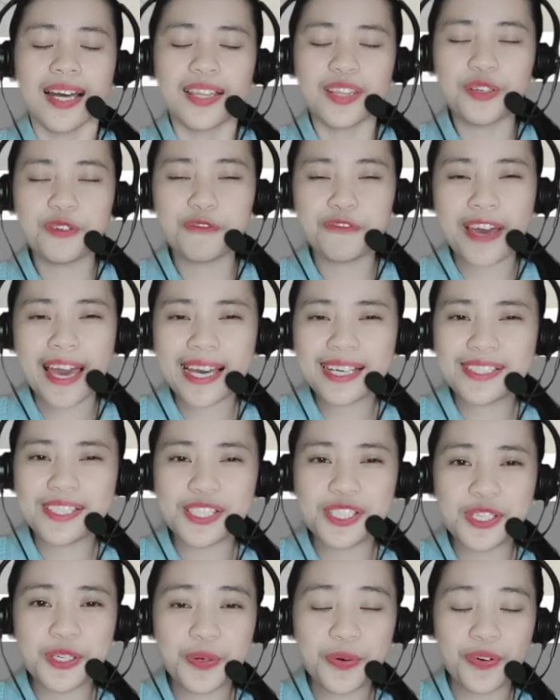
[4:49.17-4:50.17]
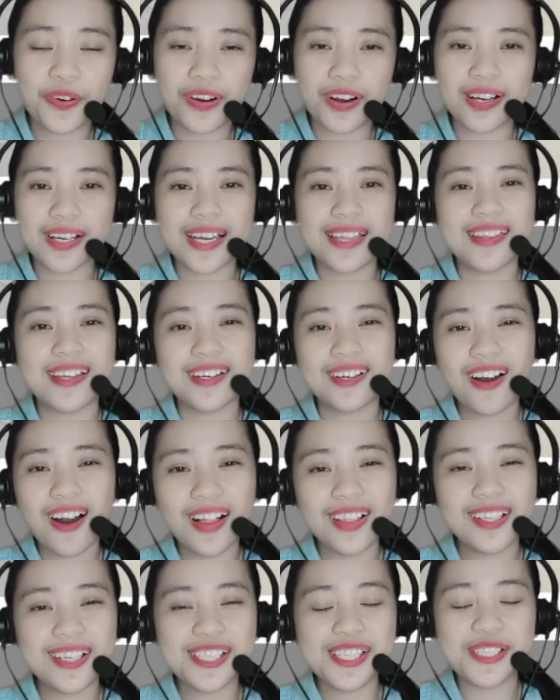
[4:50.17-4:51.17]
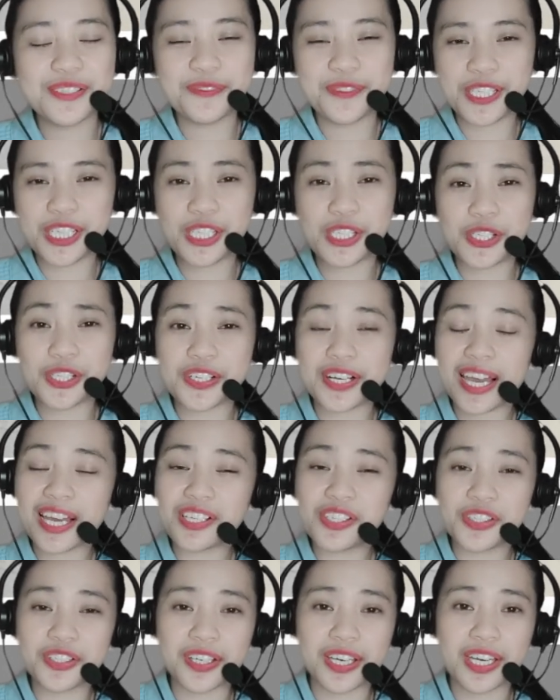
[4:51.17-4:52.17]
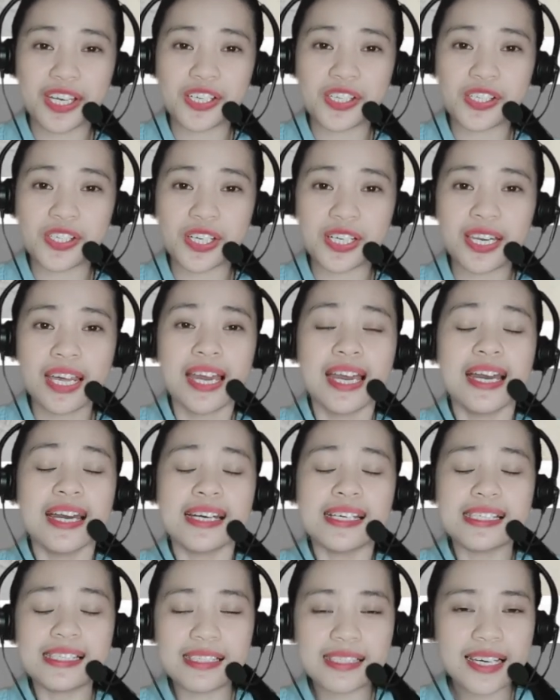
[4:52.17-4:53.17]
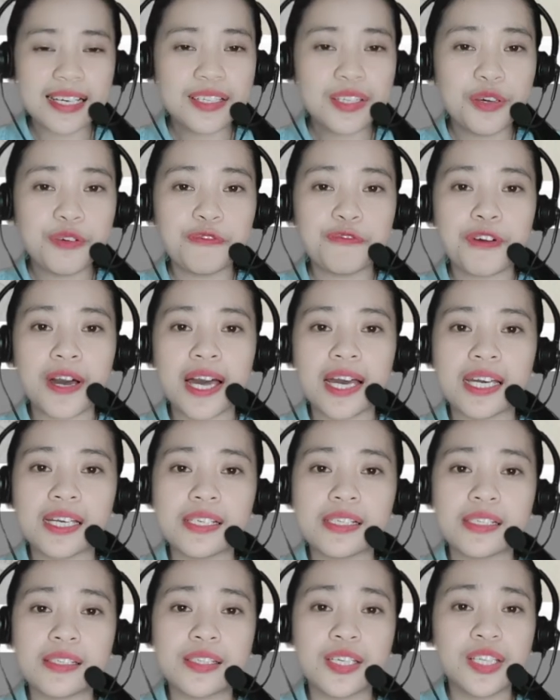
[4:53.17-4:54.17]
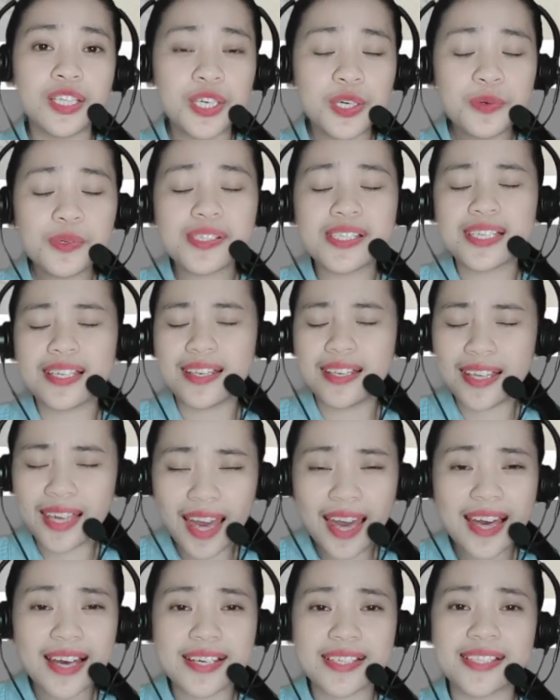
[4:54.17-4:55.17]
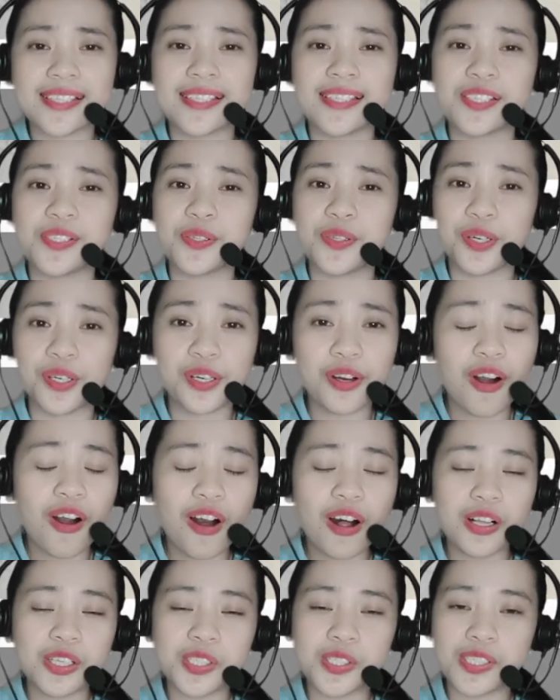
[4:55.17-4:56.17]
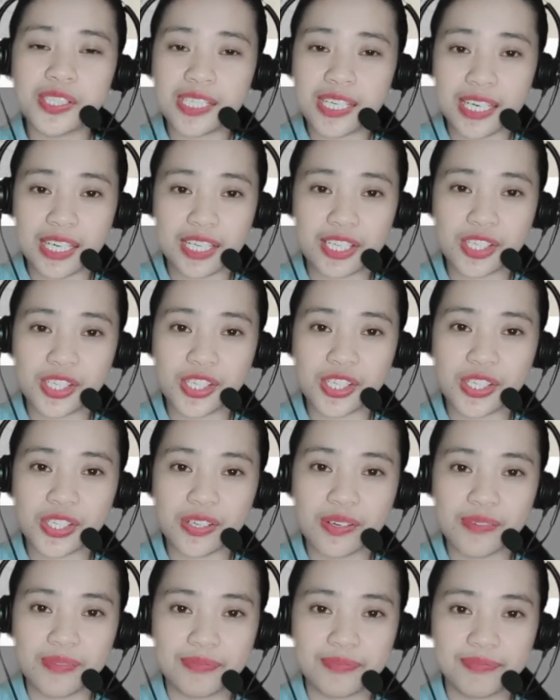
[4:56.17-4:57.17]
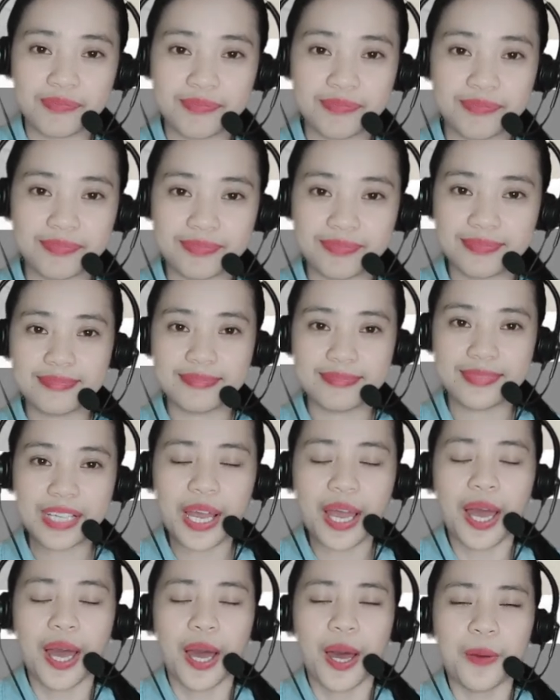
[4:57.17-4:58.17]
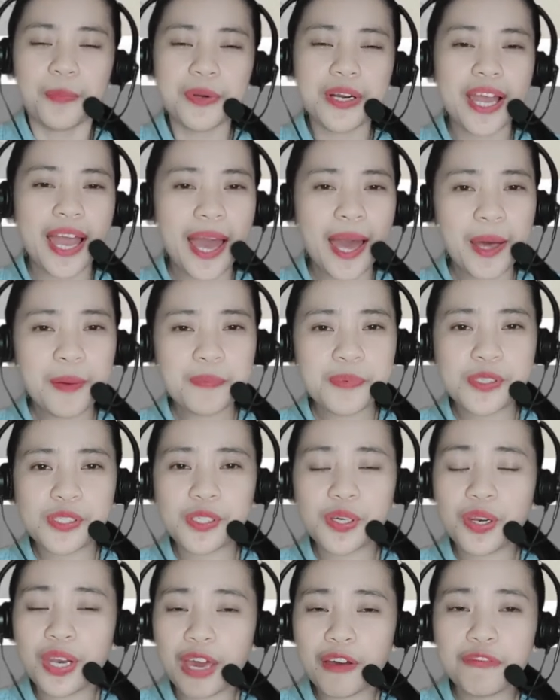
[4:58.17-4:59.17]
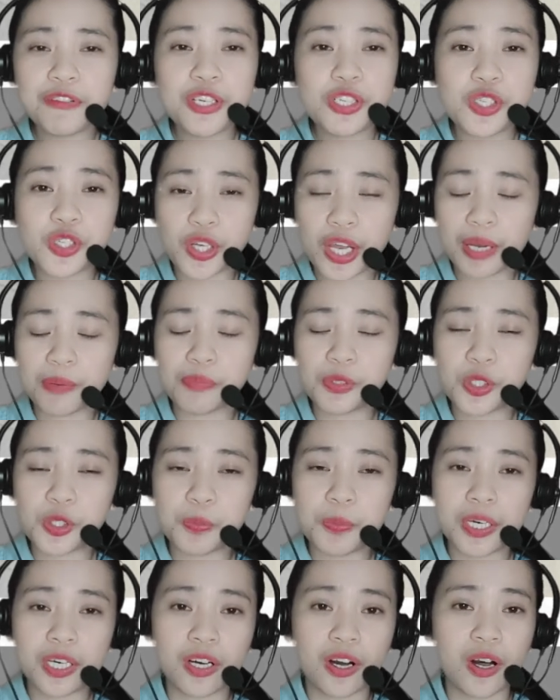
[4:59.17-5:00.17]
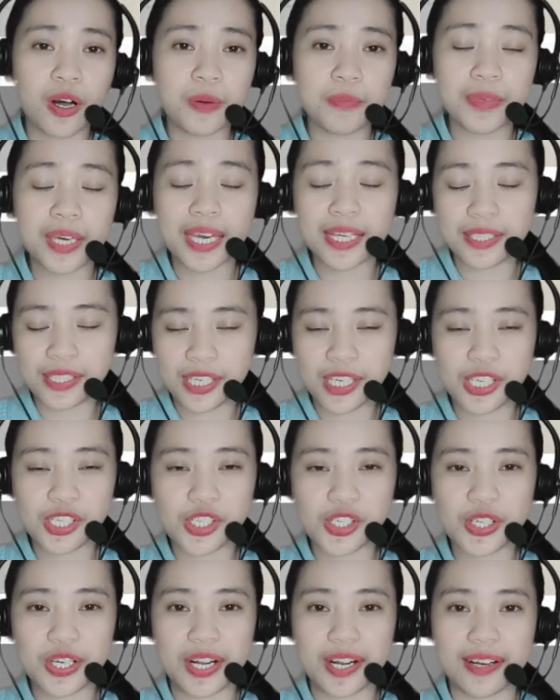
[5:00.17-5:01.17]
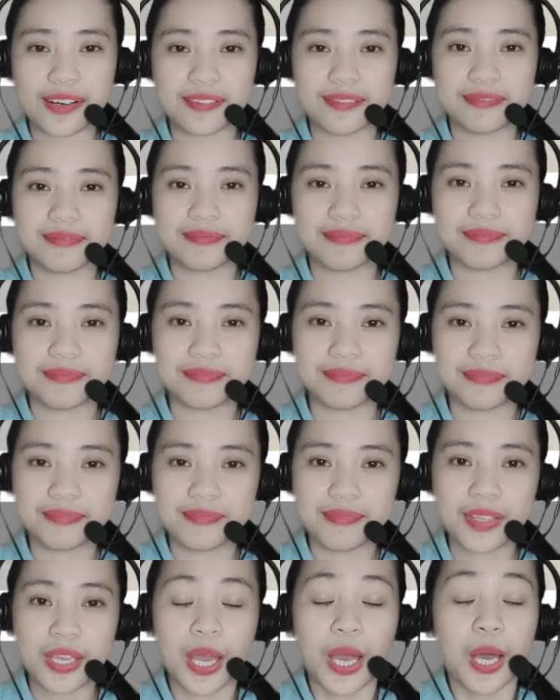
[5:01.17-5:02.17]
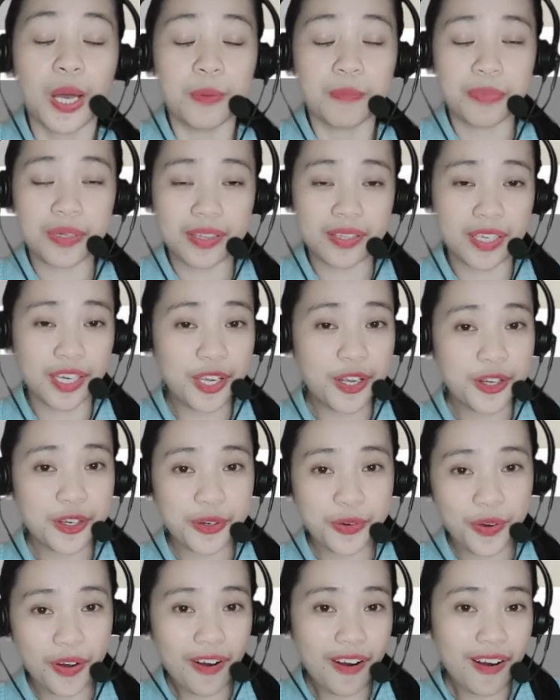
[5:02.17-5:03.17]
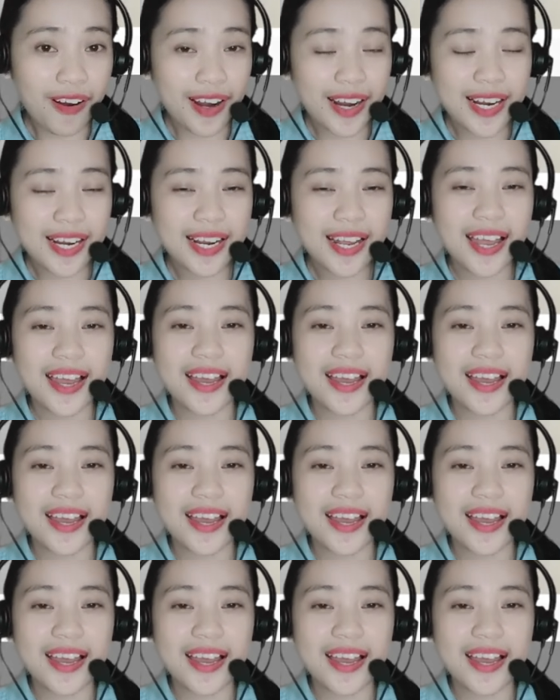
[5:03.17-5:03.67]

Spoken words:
The fact that you are in the College of Teacher Education signifies that you said yes to the call to teach. Perhaps you never dreamt to become a teacher. But here you are,